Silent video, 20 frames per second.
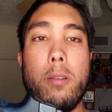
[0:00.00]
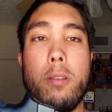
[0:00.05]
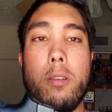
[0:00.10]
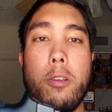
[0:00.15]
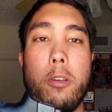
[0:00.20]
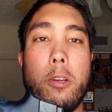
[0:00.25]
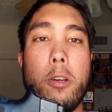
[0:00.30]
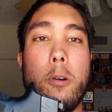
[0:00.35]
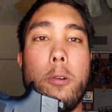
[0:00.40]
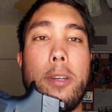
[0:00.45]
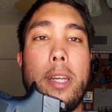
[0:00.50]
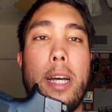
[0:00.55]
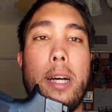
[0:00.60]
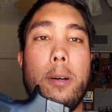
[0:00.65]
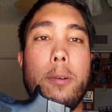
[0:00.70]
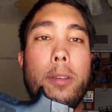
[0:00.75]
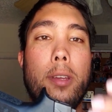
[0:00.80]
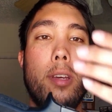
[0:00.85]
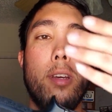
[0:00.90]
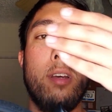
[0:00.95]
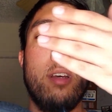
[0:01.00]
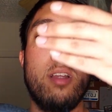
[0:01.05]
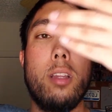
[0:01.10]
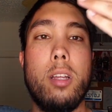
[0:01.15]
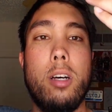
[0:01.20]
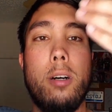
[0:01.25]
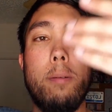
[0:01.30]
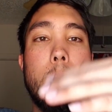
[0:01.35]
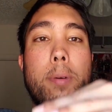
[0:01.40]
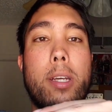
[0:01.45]
you go down,
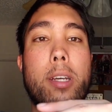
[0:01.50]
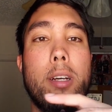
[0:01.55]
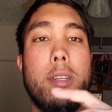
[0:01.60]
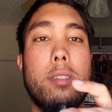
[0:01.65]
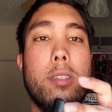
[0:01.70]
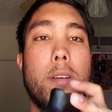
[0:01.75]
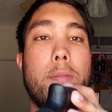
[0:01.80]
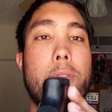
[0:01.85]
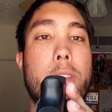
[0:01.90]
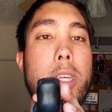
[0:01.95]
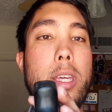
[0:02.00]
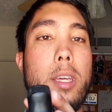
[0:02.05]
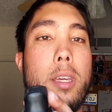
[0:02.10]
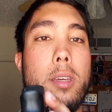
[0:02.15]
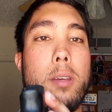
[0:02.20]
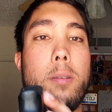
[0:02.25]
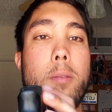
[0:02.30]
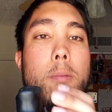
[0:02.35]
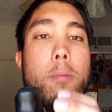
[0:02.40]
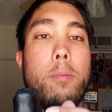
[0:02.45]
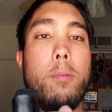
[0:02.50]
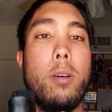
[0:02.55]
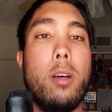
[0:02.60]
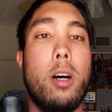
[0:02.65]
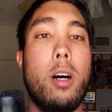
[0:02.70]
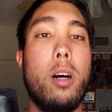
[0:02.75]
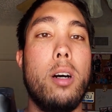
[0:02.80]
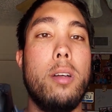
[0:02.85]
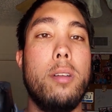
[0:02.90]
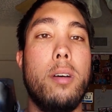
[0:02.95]
because of the
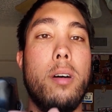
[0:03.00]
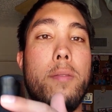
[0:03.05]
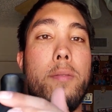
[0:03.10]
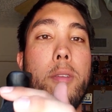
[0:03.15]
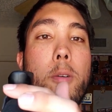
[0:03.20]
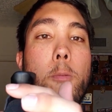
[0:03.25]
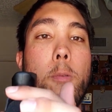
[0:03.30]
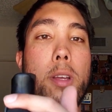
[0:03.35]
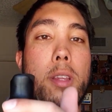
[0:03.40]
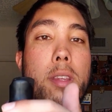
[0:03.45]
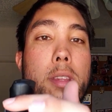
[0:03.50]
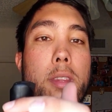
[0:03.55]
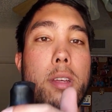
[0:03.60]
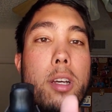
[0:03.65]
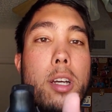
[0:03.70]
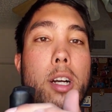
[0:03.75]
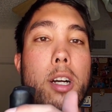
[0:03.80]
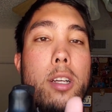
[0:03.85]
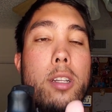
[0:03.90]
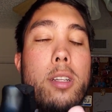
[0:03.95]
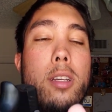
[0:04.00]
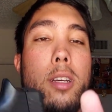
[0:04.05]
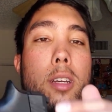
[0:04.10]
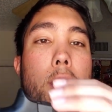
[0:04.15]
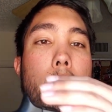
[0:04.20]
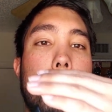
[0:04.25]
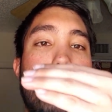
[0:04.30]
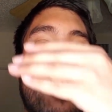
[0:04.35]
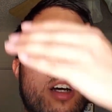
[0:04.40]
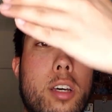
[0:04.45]
width of the gun,
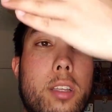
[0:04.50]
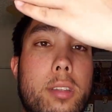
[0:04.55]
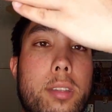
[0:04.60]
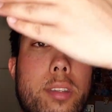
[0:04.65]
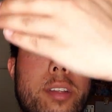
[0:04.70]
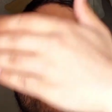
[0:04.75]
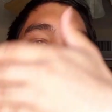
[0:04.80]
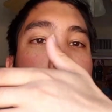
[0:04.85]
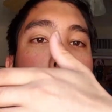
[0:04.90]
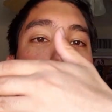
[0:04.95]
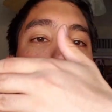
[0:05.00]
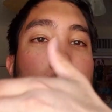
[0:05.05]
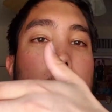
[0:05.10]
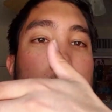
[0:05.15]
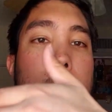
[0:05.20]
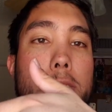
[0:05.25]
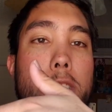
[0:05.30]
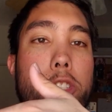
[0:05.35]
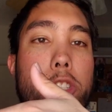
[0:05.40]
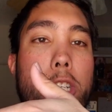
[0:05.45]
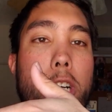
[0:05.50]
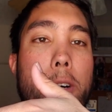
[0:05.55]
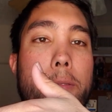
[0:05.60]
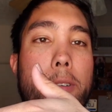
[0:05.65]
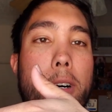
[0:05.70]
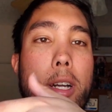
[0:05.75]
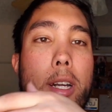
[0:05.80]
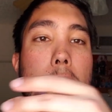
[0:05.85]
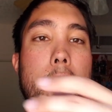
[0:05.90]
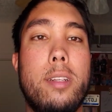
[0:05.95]
the shirt likes to shelf
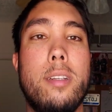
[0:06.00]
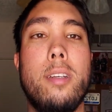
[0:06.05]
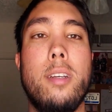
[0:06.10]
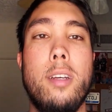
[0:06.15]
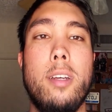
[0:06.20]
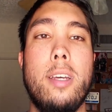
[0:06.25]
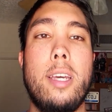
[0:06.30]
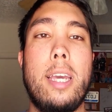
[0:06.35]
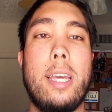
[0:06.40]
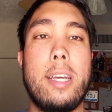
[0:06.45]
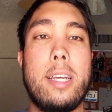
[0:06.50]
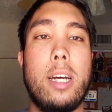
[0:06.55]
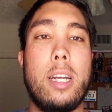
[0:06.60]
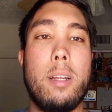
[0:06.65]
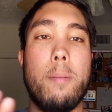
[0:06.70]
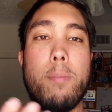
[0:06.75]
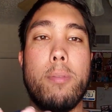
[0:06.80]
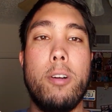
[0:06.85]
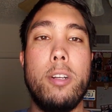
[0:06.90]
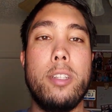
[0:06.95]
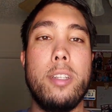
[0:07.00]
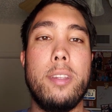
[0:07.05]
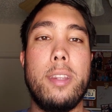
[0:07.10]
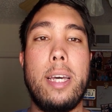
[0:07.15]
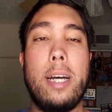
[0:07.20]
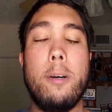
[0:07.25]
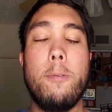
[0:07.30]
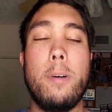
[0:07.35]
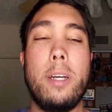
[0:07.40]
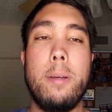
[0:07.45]
on it and kind of print it
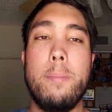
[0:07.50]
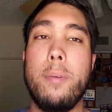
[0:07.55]
that way.